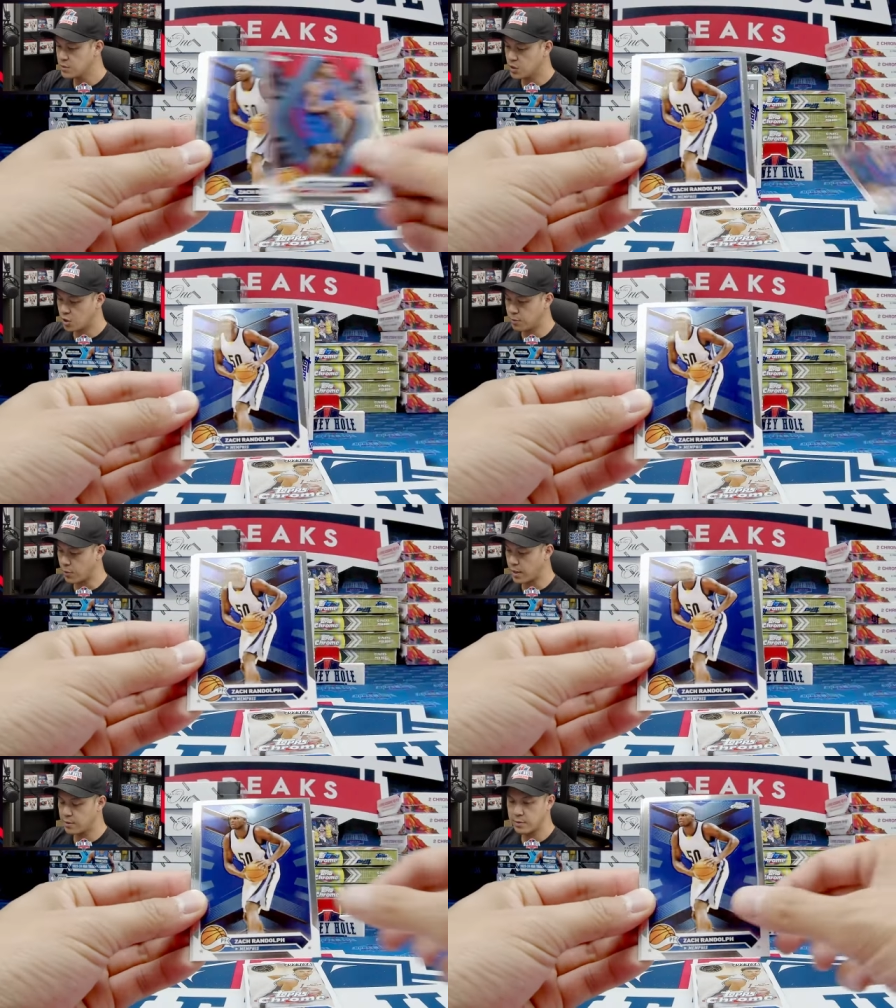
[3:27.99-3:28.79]
Kobe
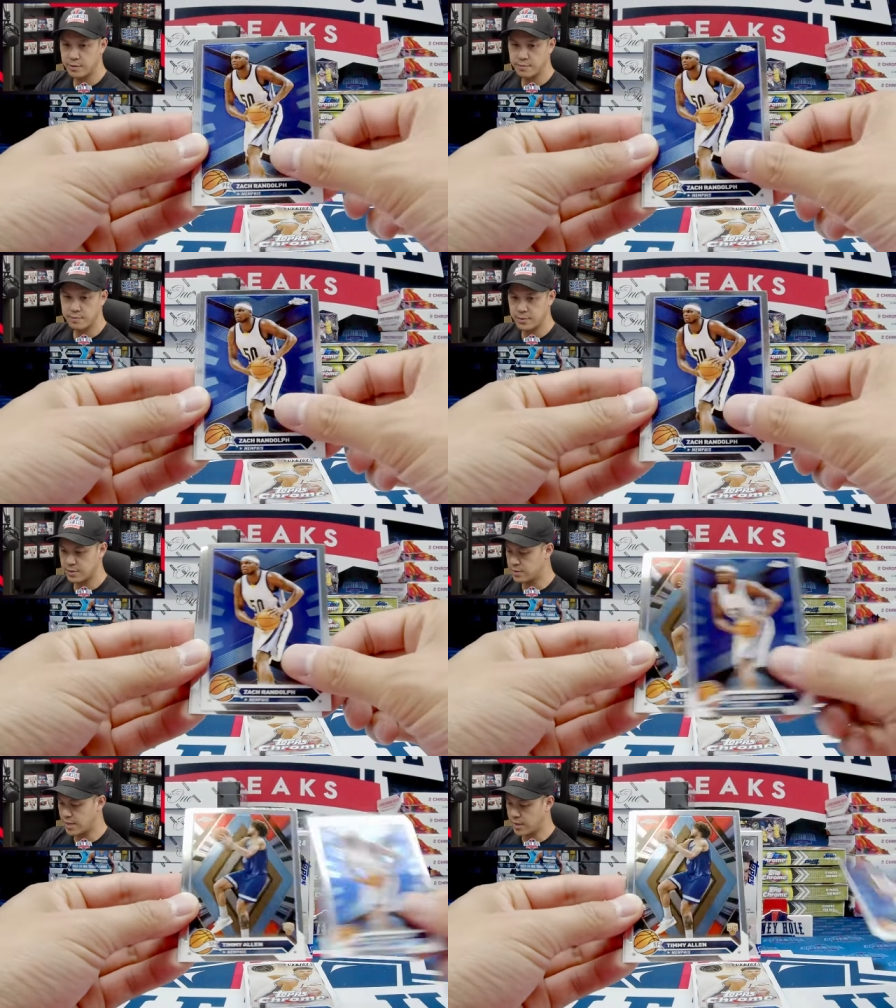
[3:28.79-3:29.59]
Brown,
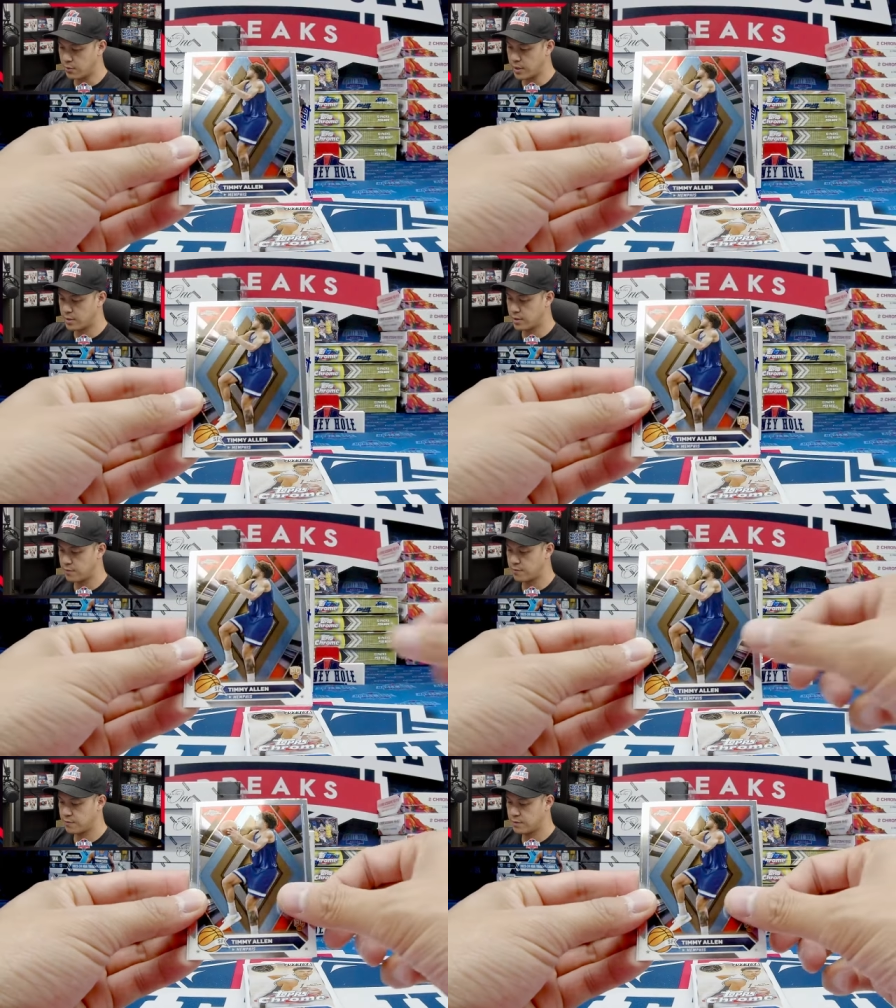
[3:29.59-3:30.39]
Zach Randolph,
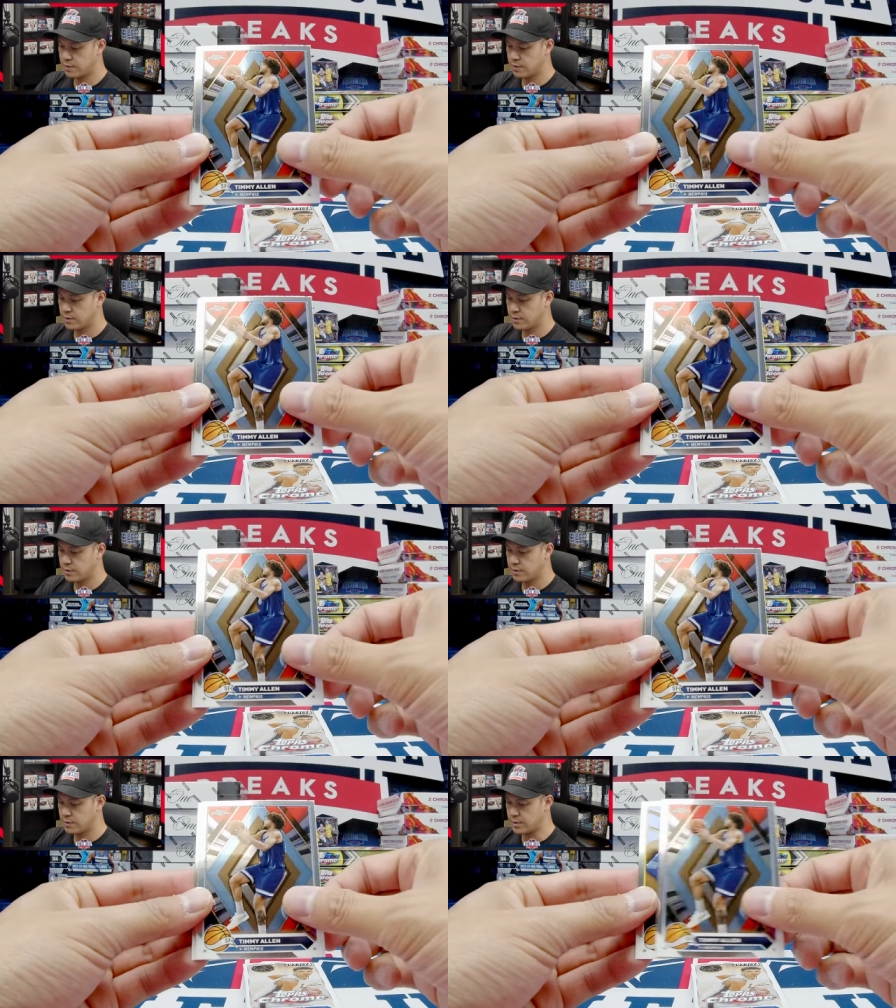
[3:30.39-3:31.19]

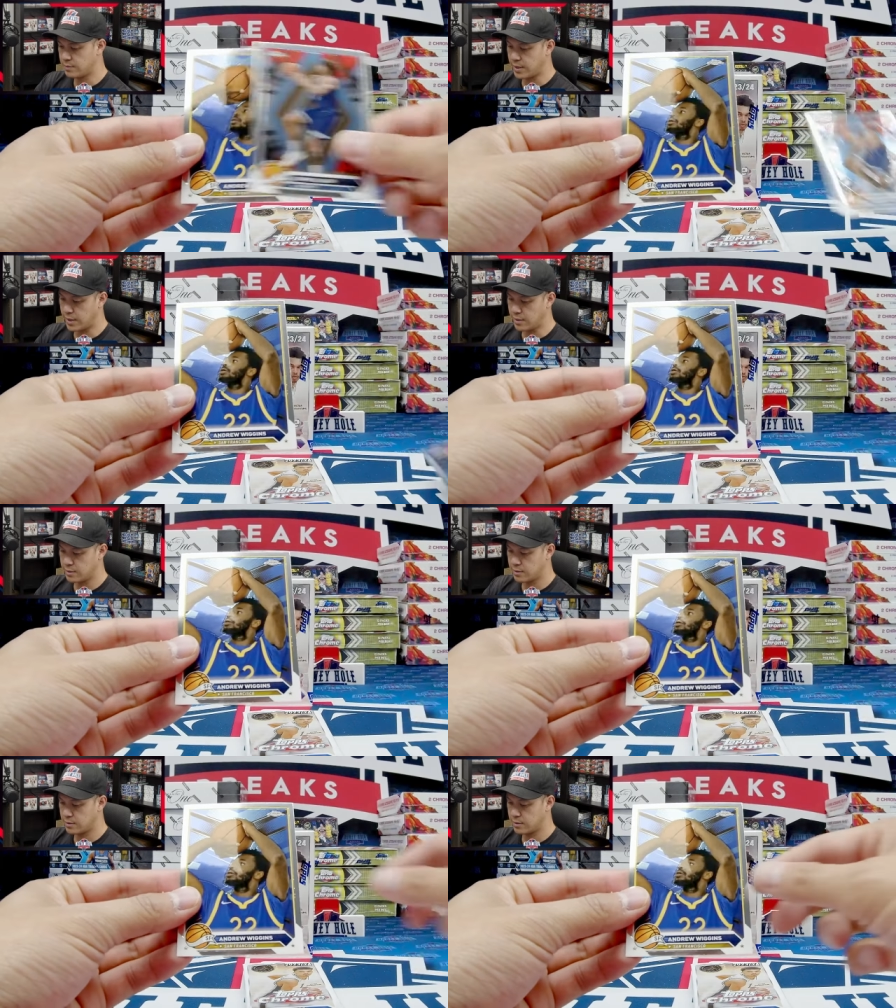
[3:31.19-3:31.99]
Timmy
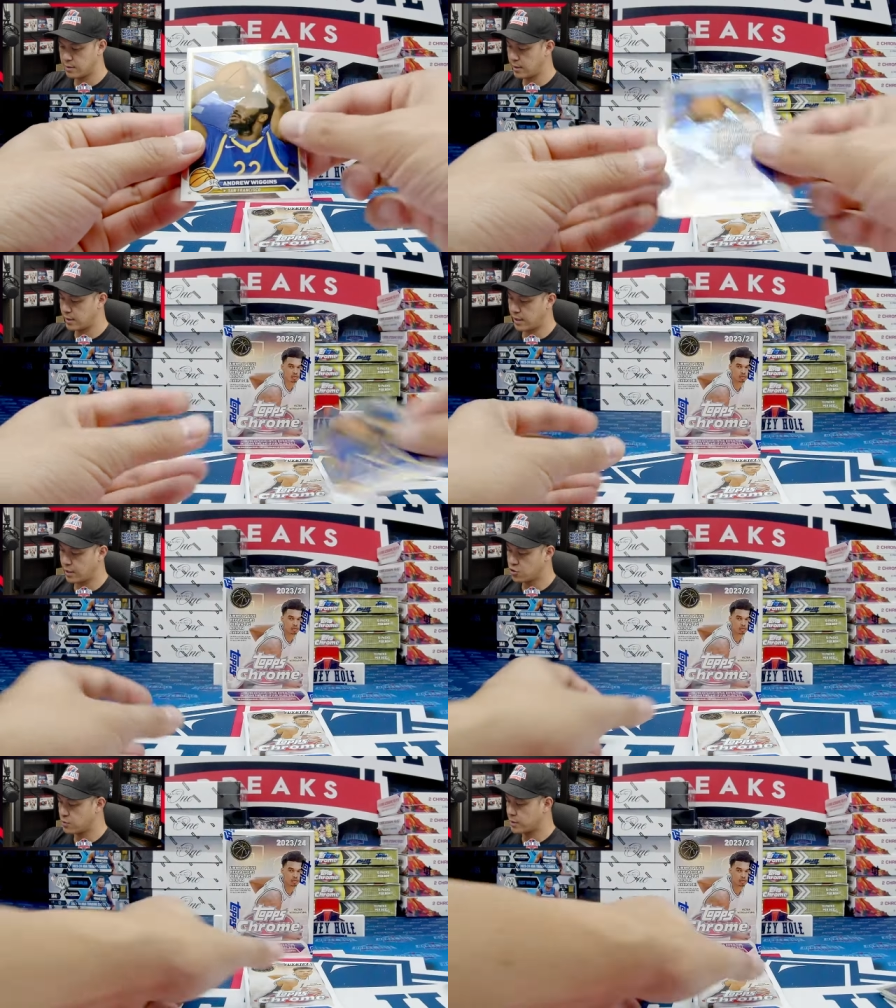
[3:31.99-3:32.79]
Allen, and
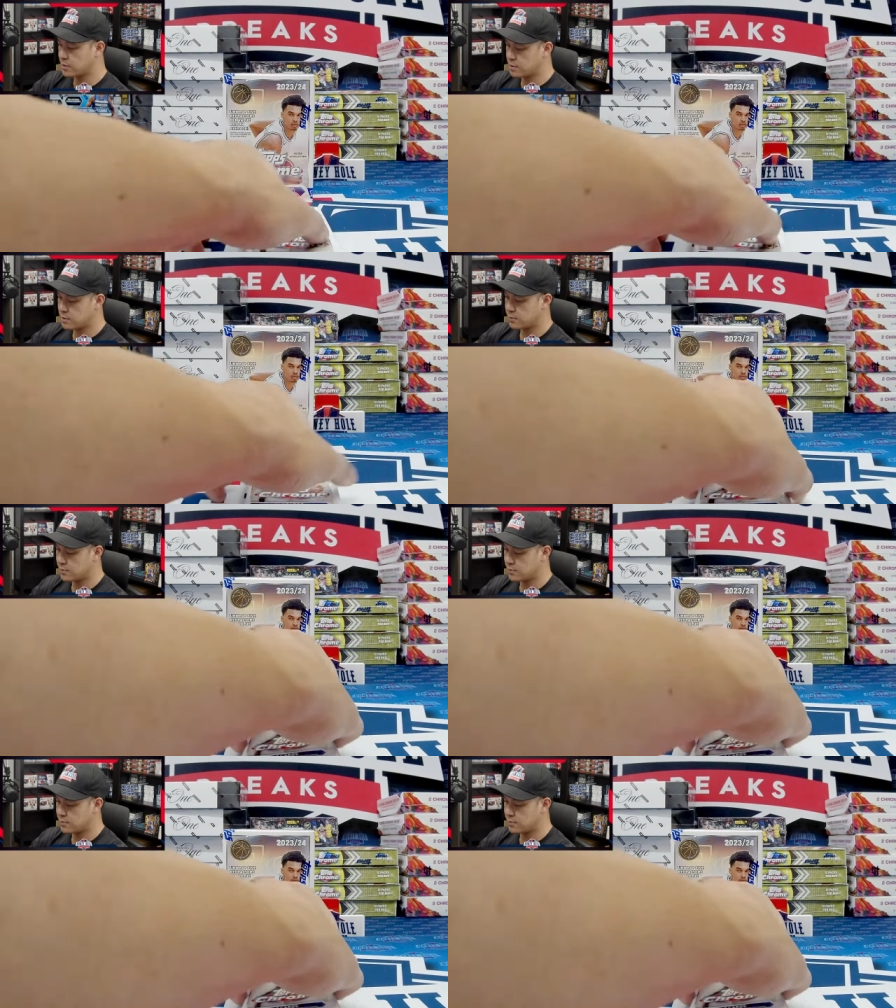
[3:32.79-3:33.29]
Andrew Wiggins.